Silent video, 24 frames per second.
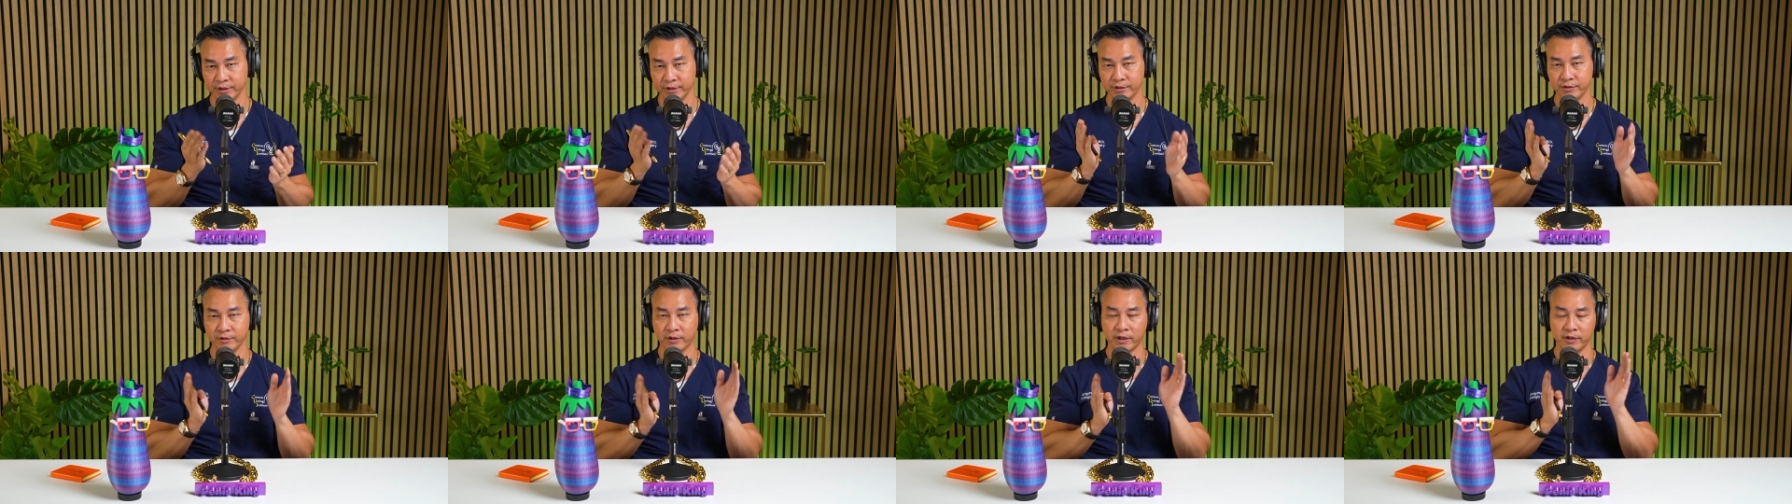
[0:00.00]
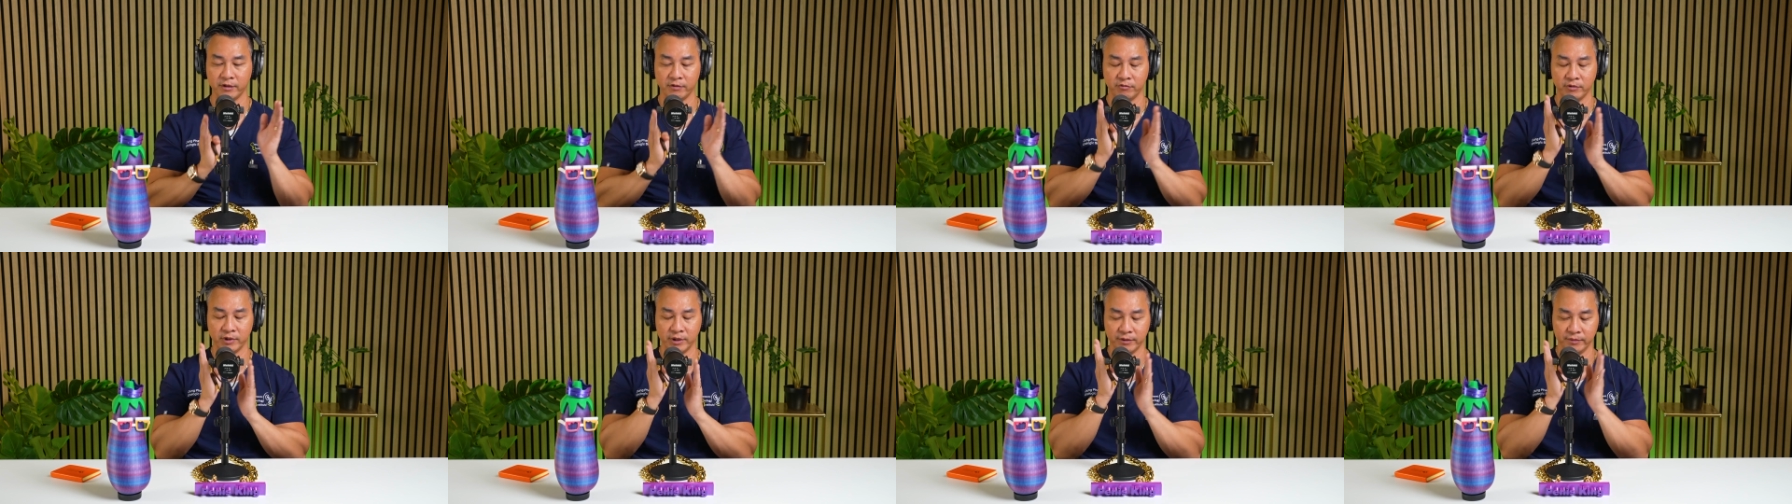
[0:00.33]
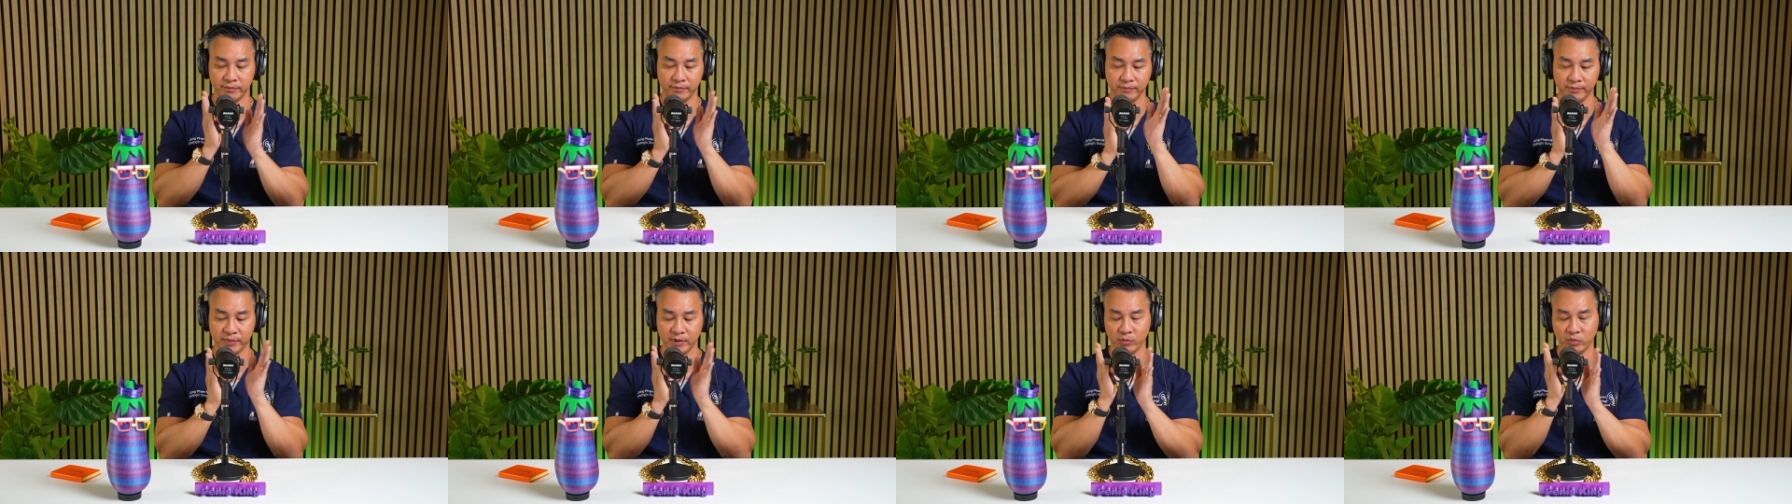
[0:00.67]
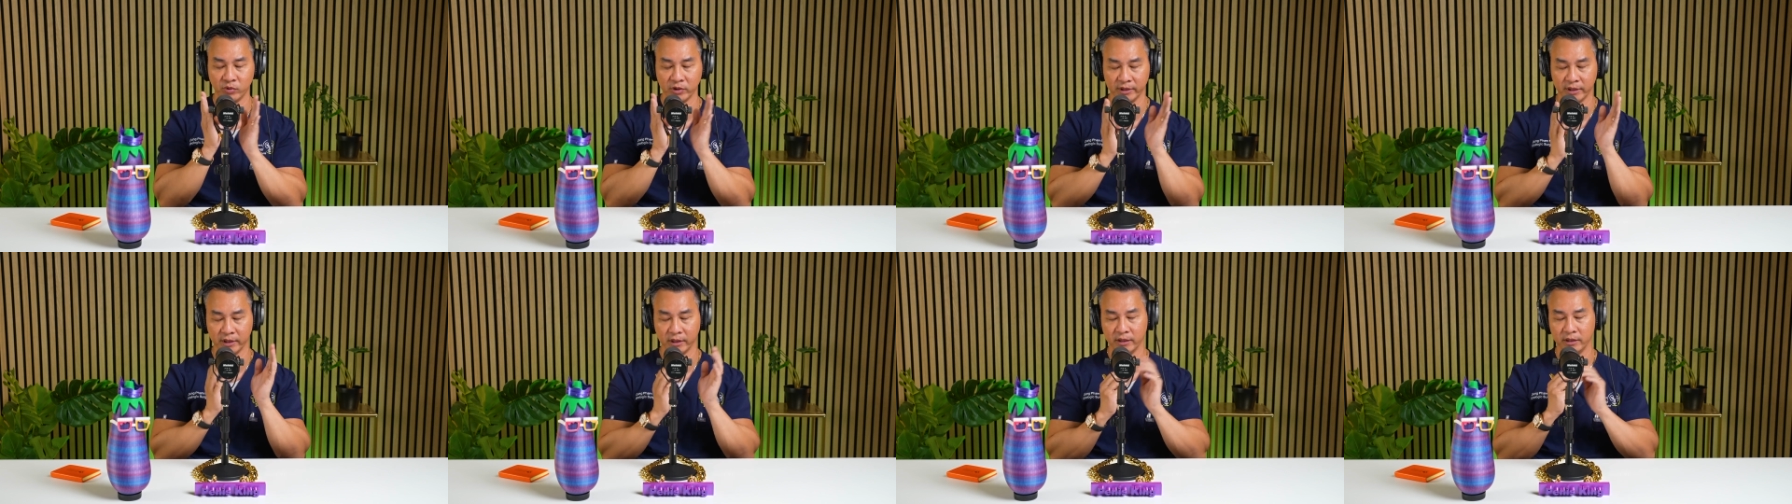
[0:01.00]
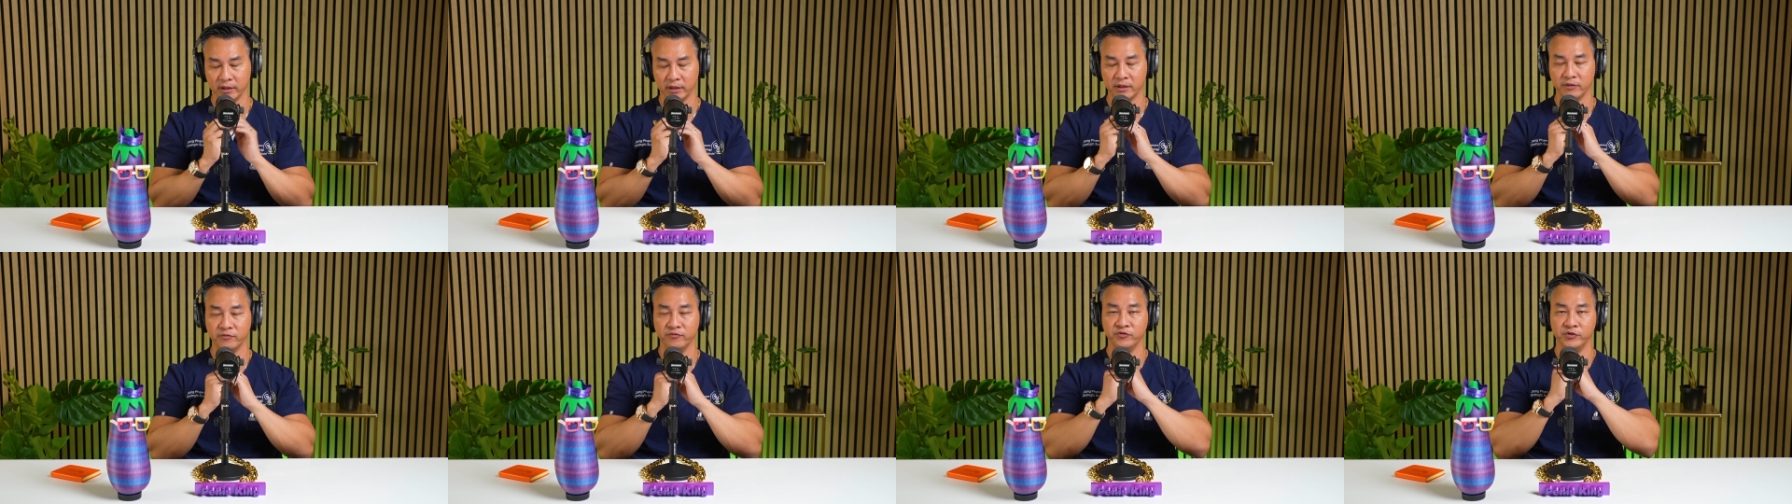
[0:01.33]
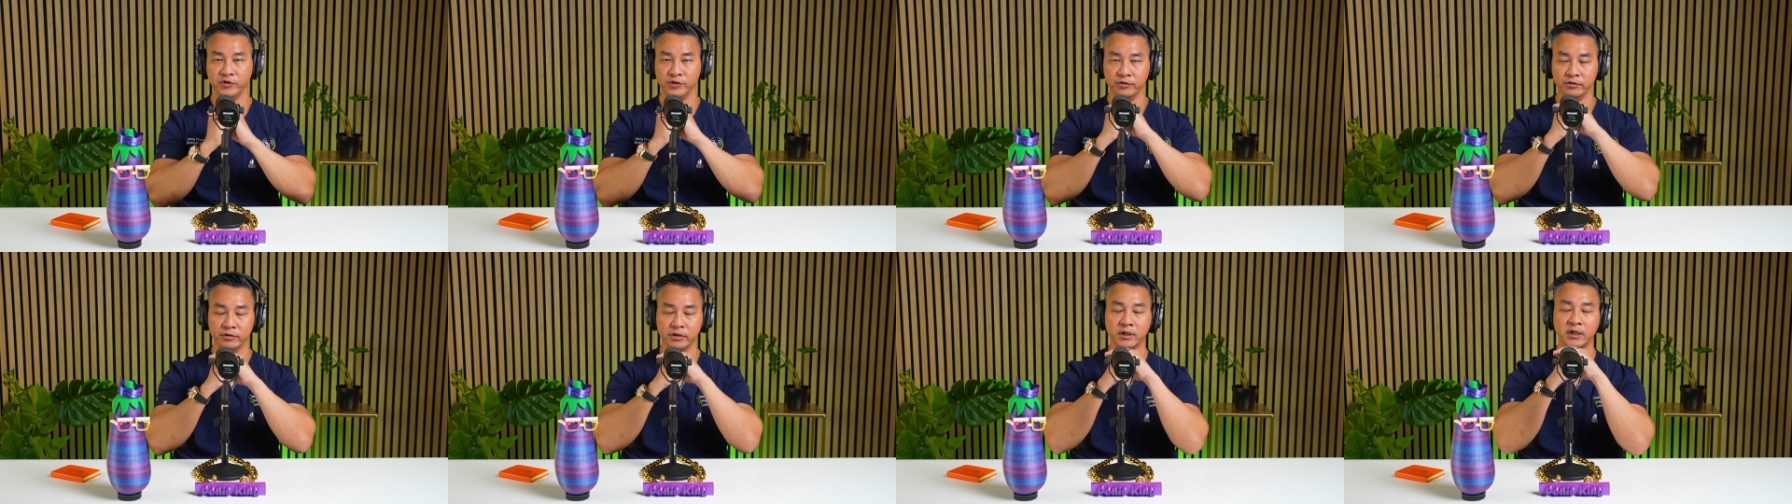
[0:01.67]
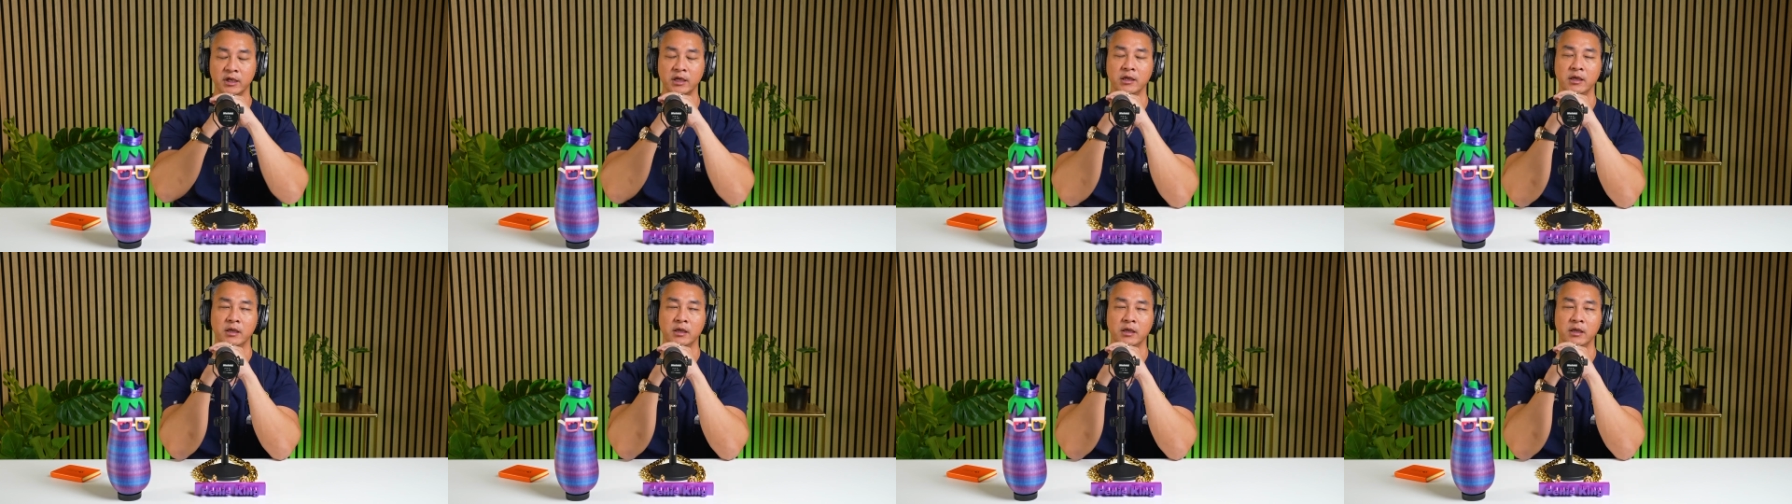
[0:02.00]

so I don't want people to get it confused.